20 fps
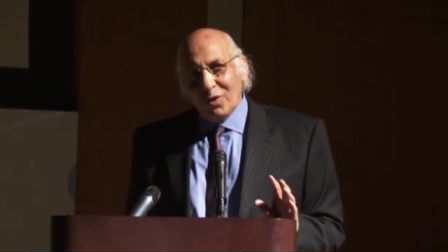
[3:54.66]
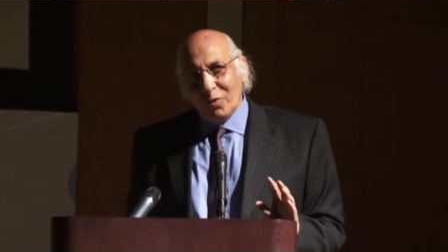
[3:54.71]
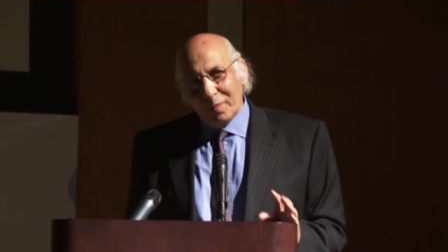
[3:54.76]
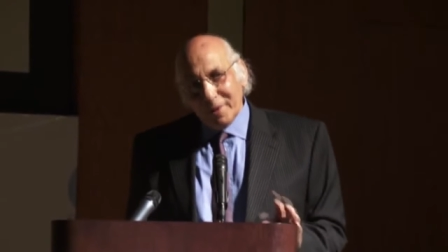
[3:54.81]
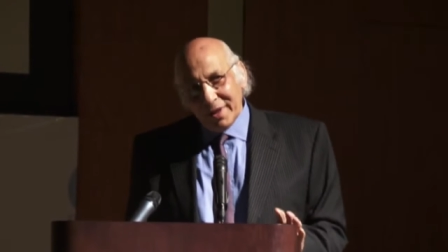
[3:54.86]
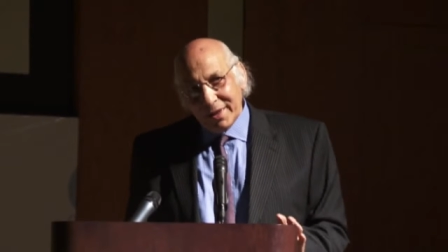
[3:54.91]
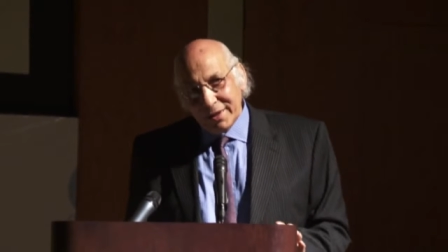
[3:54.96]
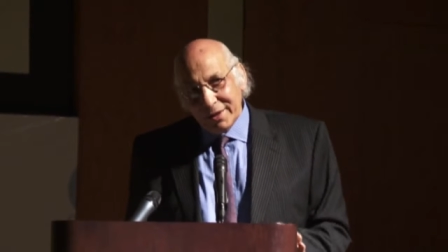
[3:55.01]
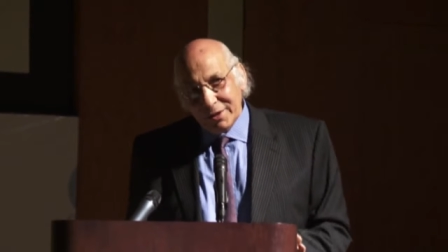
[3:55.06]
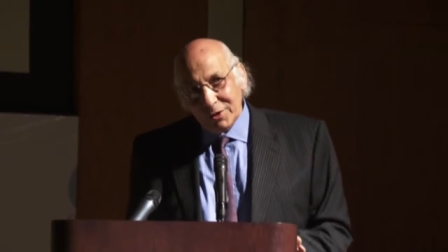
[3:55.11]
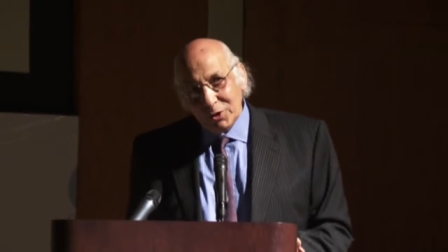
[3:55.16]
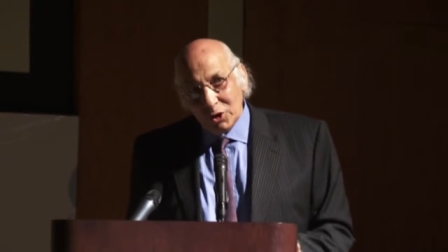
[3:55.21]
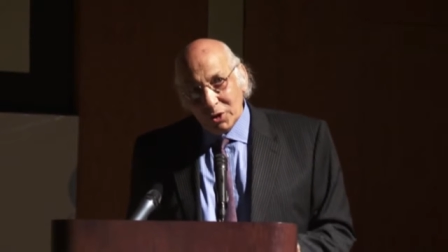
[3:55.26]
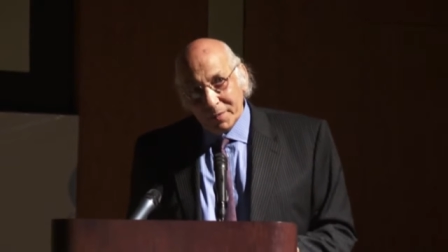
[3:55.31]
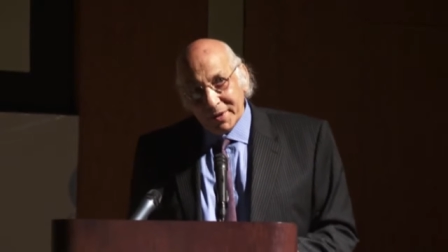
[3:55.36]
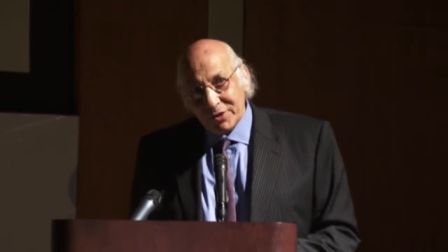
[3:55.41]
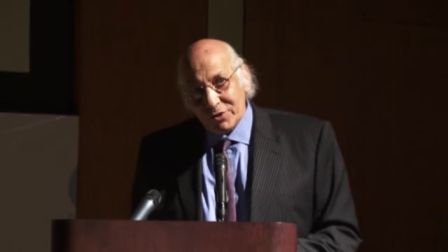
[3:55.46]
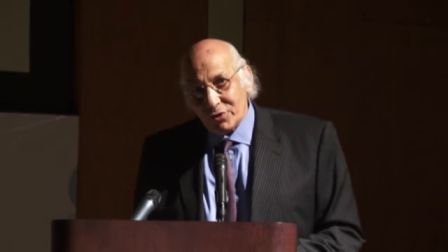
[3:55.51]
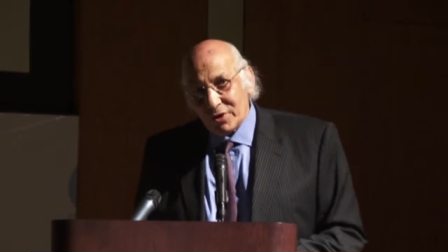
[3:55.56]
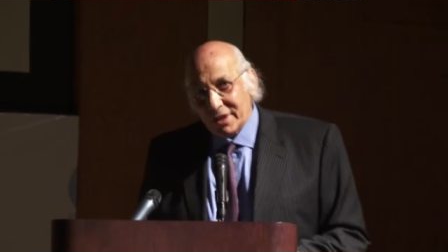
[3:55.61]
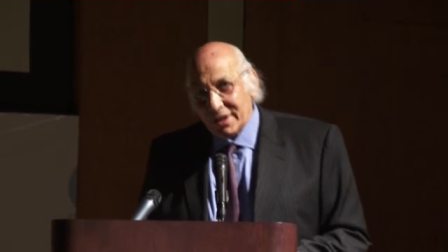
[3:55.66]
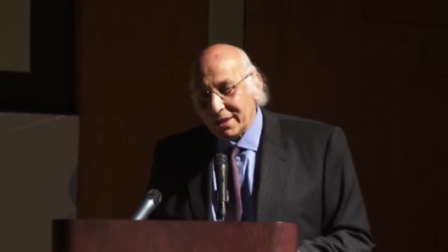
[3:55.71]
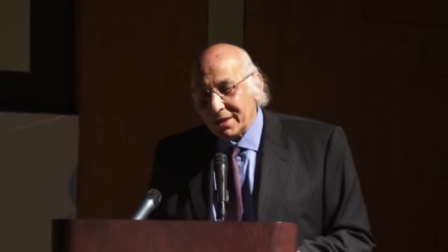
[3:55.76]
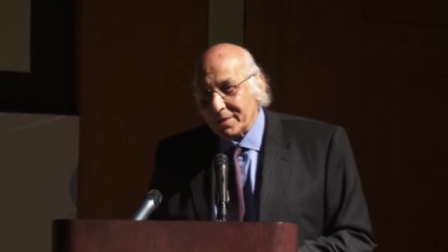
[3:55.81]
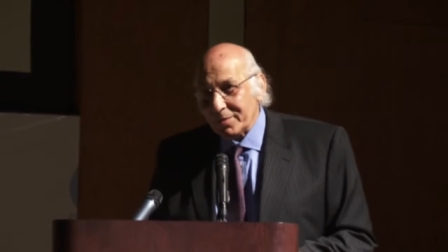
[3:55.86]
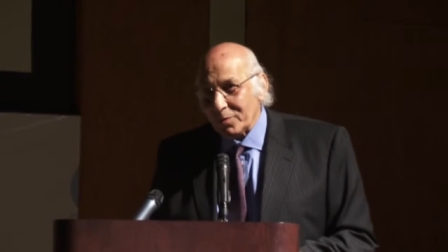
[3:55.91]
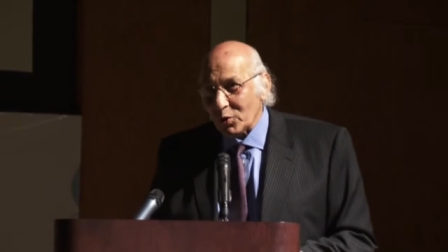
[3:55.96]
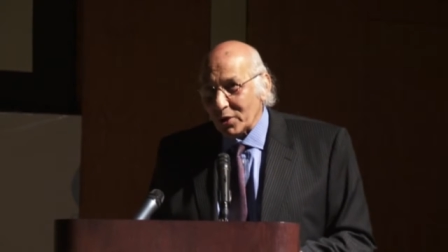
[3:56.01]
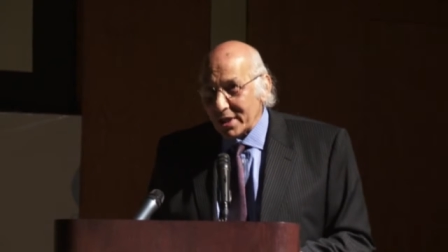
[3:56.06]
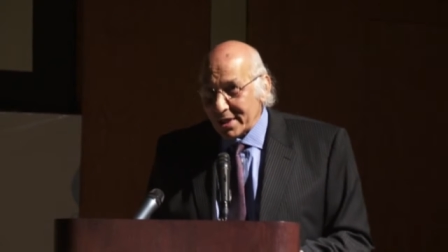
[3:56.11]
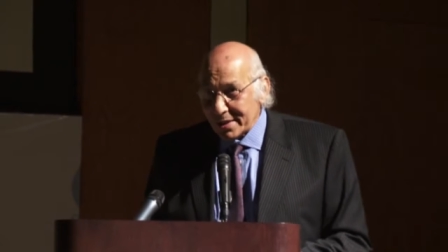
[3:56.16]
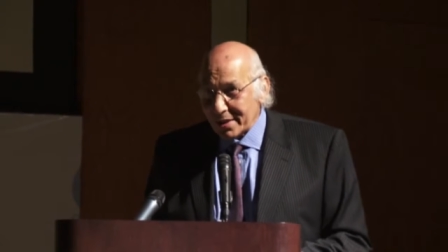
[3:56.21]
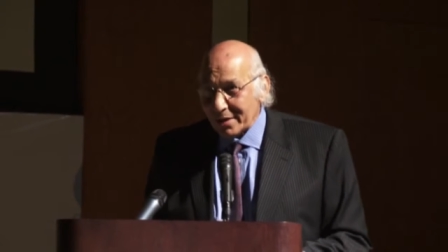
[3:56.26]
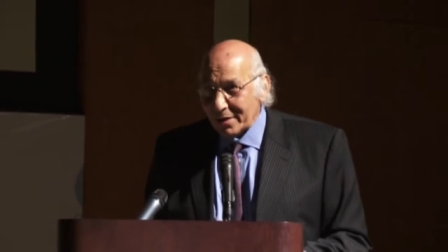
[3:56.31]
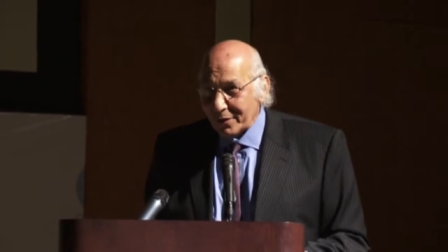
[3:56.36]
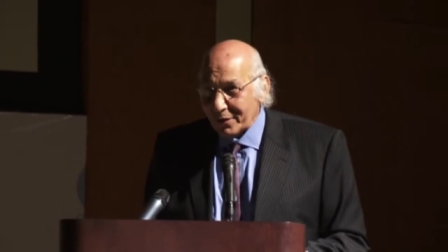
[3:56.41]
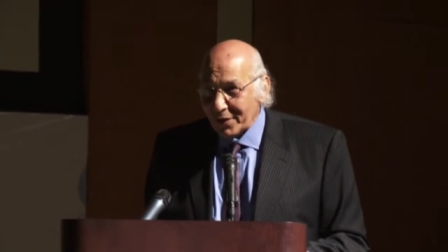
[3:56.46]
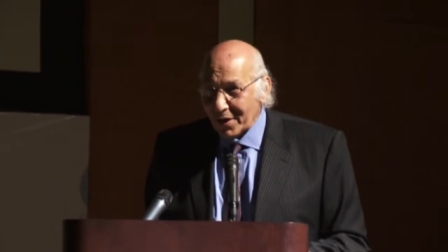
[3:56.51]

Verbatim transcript: of my documentary, Maurice and the